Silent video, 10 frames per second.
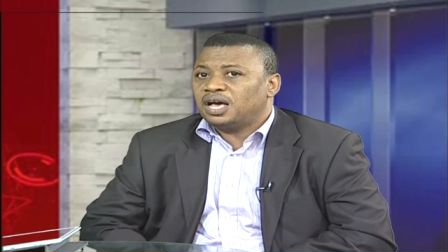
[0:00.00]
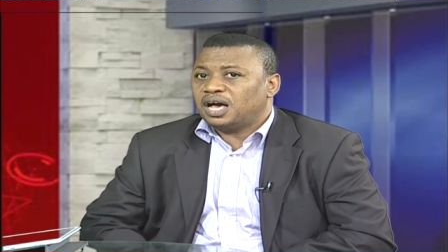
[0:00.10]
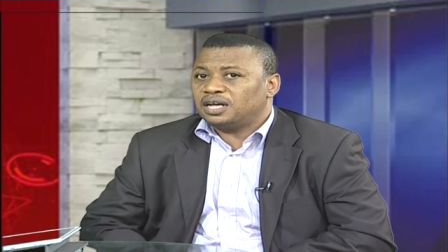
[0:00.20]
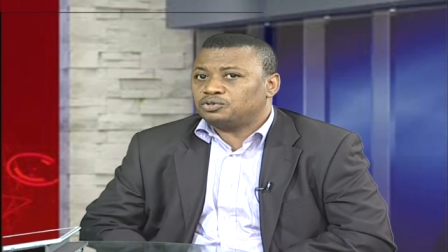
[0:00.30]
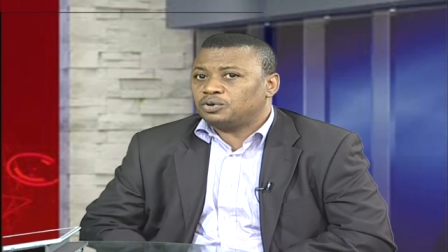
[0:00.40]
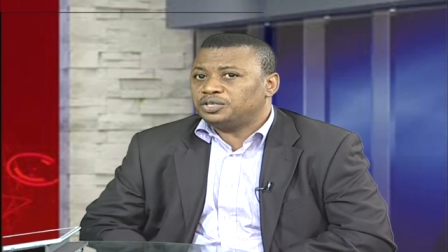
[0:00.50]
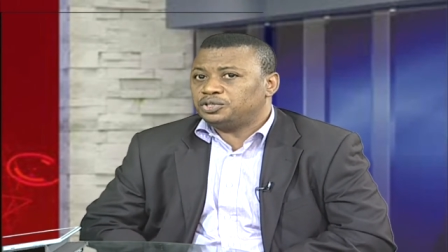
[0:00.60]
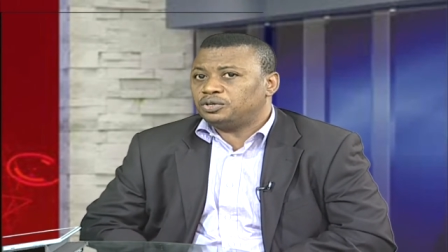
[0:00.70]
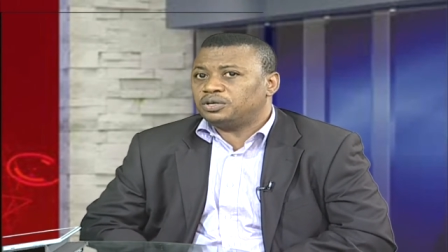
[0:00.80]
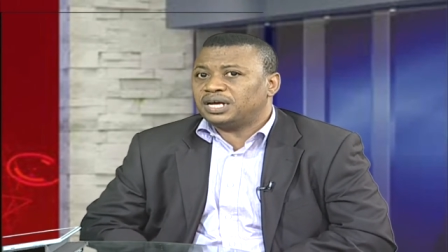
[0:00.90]
uh, to
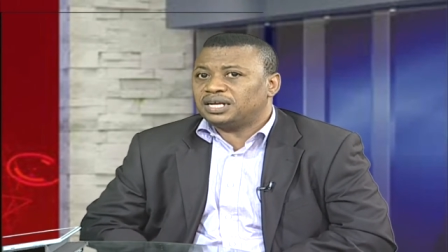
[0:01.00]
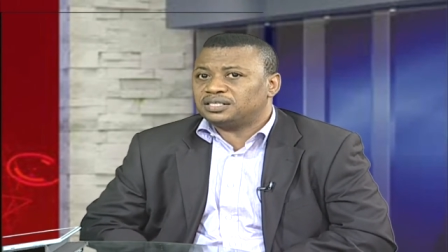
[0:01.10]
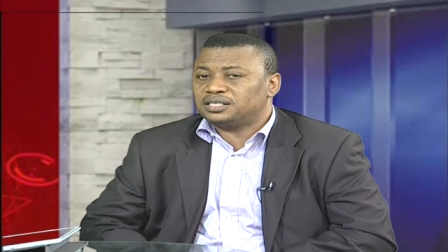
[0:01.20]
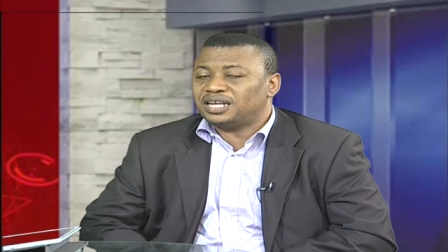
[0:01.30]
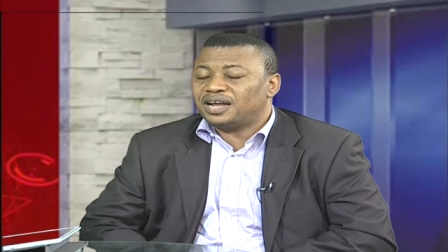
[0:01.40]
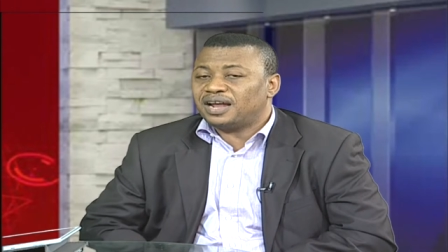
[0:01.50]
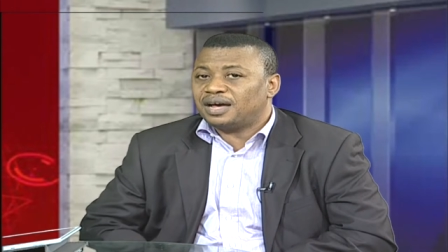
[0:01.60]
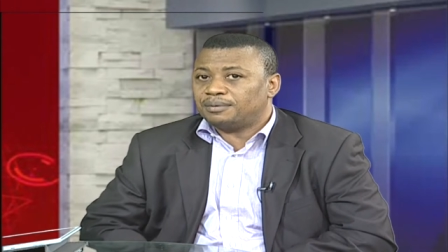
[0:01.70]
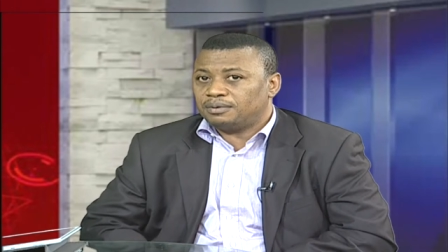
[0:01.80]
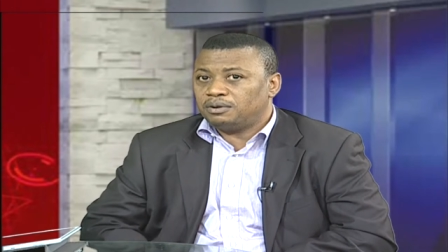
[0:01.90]
ensure that there
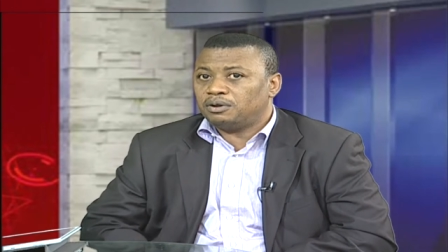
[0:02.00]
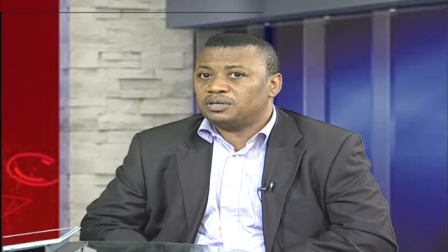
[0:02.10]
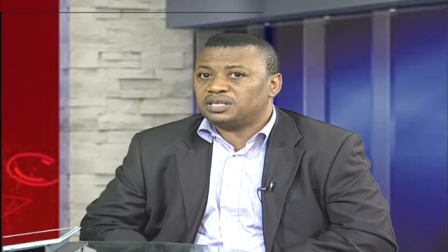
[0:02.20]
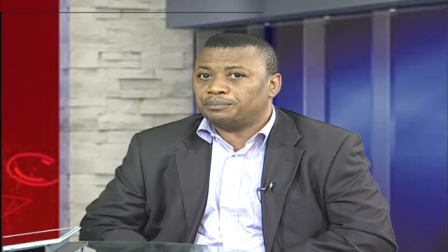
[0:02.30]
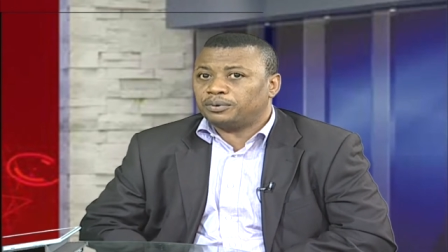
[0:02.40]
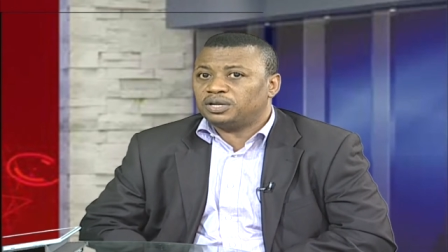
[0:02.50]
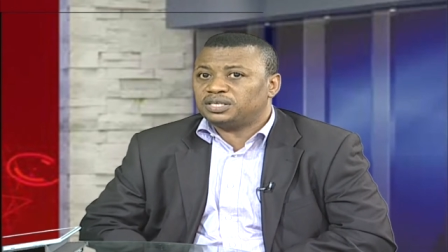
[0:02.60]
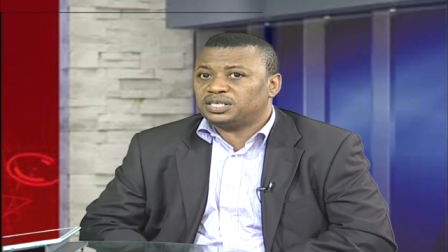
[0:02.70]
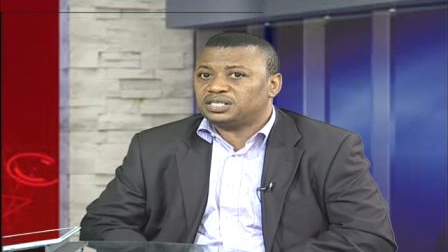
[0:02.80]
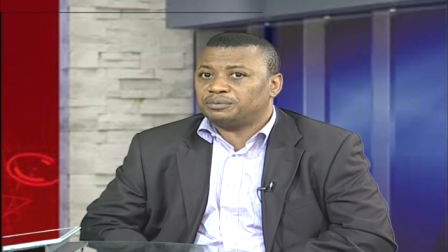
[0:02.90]
are laws and
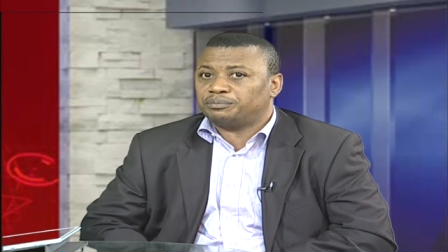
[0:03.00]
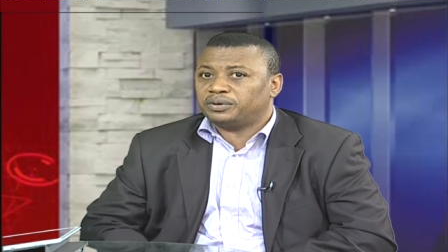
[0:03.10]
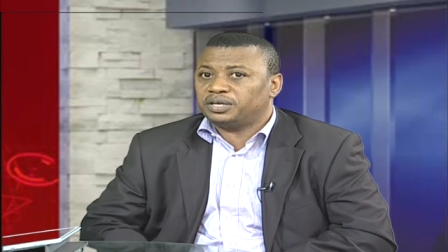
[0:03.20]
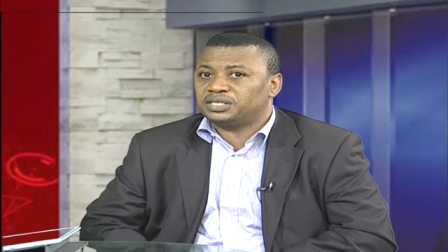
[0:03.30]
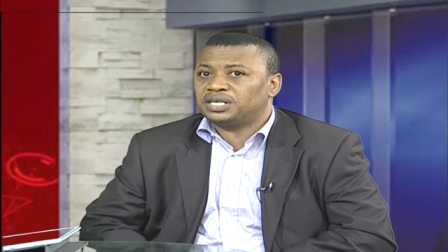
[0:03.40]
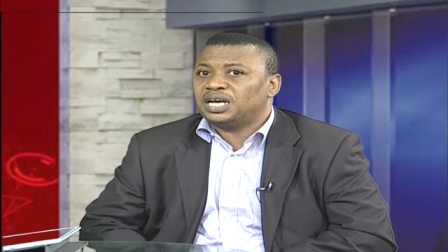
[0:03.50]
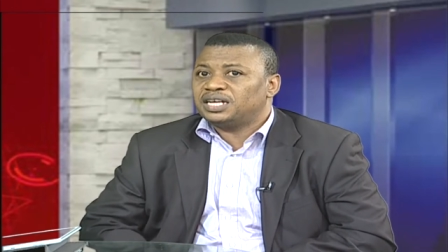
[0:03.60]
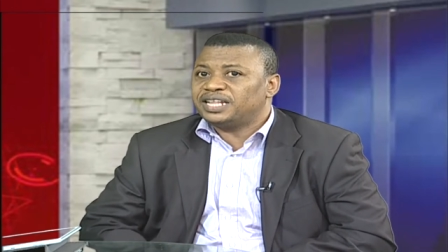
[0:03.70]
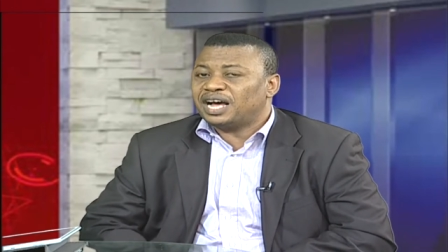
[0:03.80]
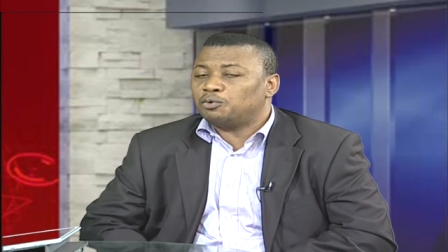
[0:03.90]
policies in place
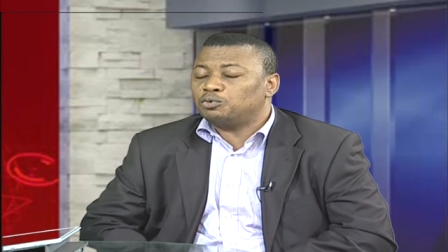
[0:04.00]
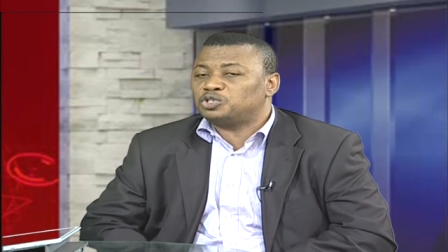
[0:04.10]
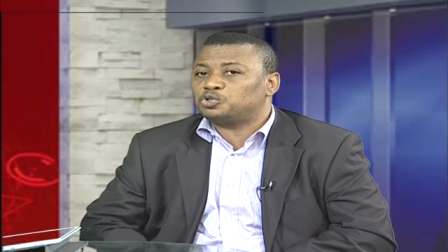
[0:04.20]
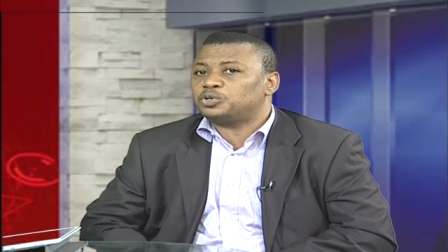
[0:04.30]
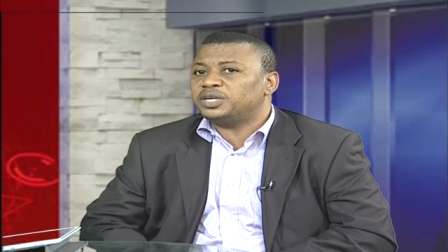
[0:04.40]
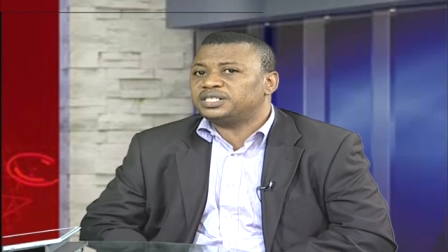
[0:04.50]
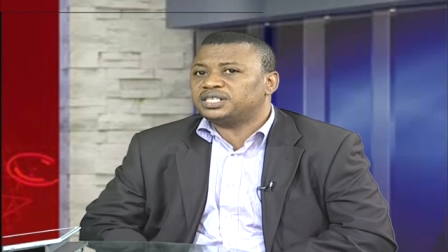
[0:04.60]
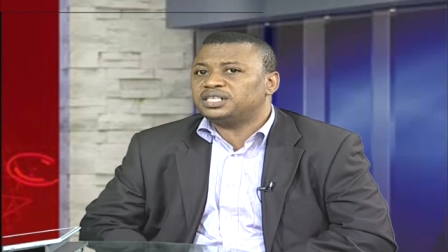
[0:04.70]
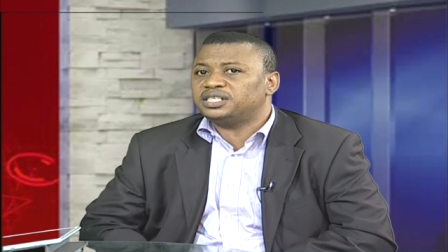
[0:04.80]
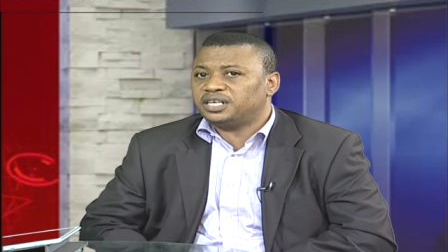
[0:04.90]
that will
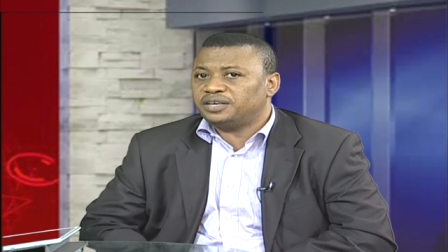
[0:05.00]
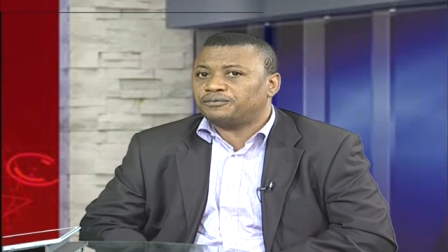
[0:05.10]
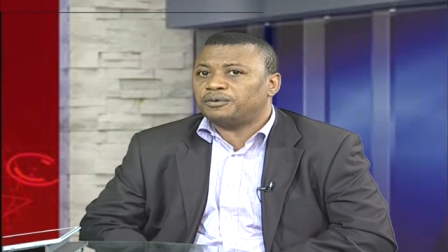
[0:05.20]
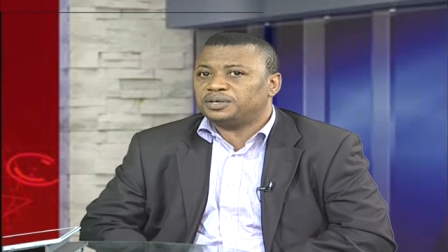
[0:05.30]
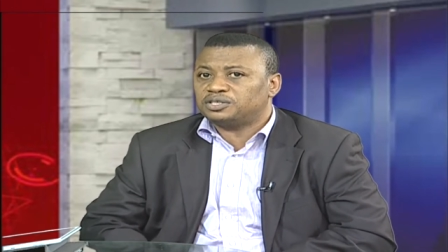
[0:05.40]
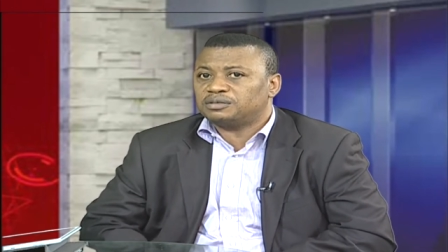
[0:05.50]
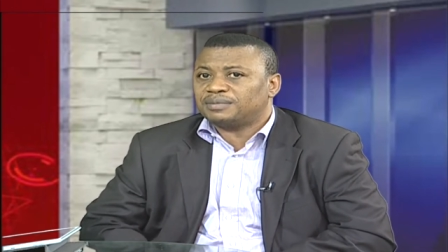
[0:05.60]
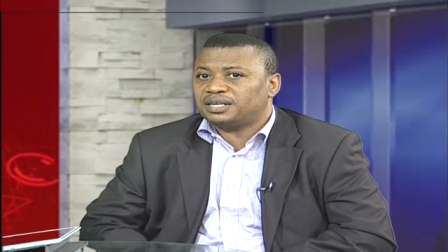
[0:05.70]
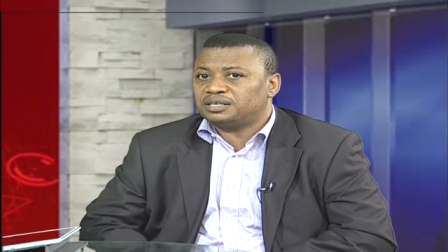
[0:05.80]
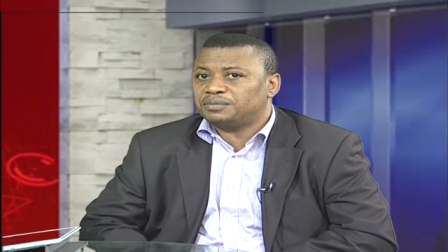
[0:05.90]
strengthen the information
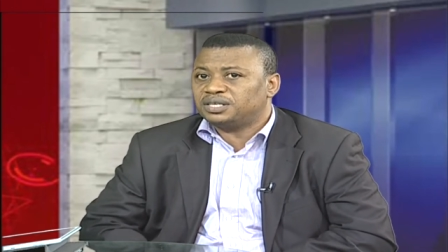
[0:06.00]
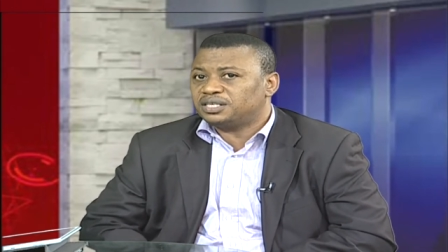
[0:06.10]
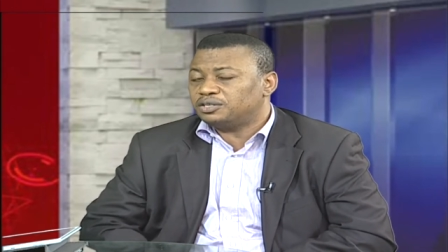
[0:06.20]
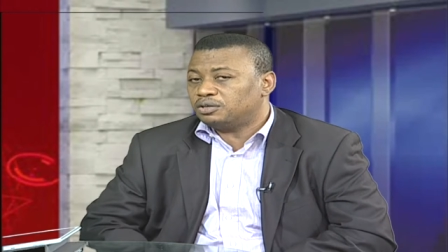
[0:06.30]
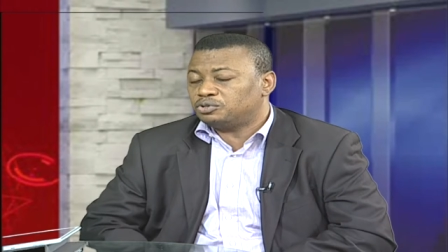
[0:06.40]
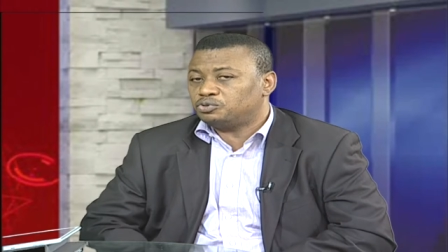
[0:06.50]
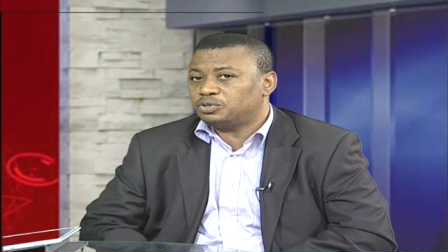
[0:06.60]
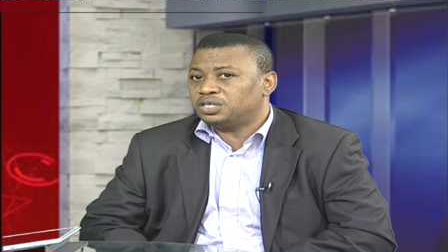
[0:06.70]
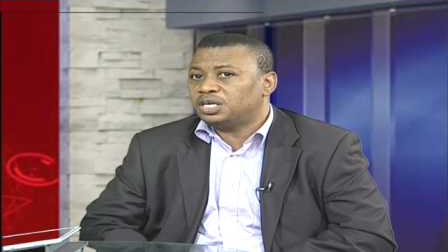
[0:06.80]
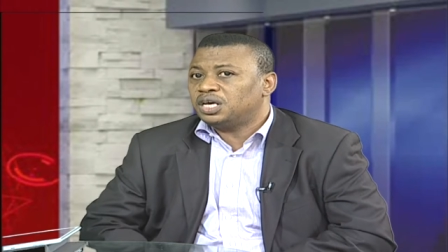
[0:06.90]
management industry